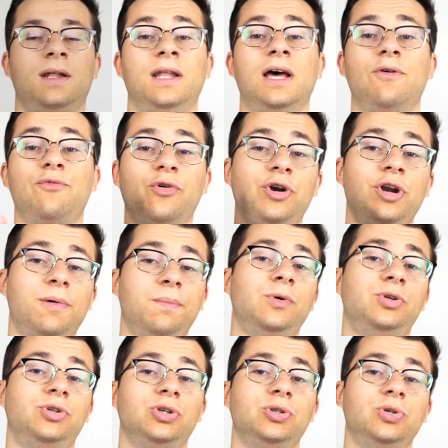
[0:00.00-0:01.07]
Now for
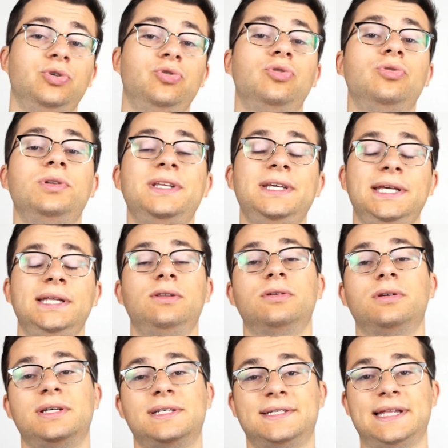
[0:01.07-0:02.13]
number two, you need
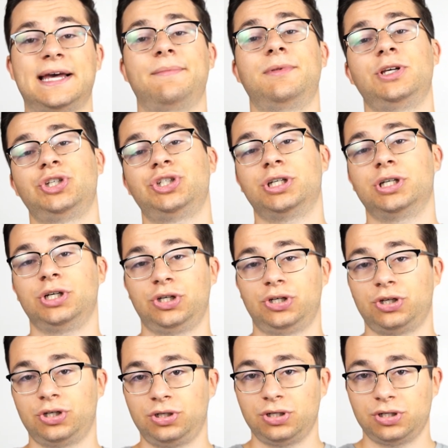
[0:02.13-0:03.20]
to establish a
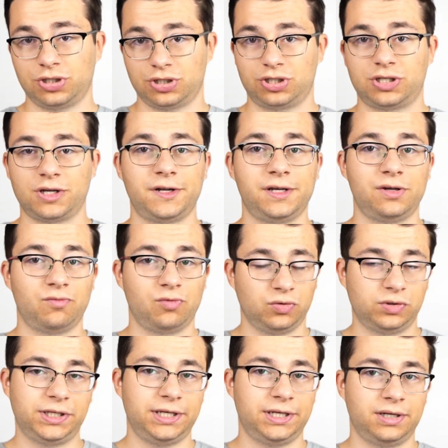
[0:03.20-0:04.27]
good study
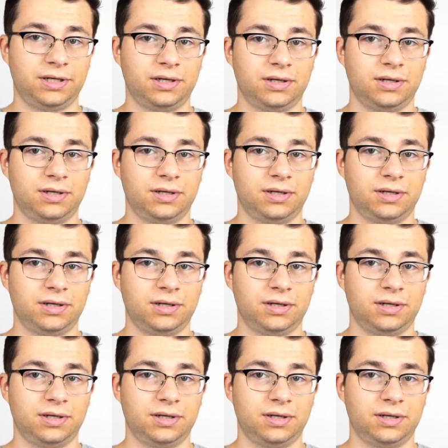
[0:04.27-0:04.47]
routine.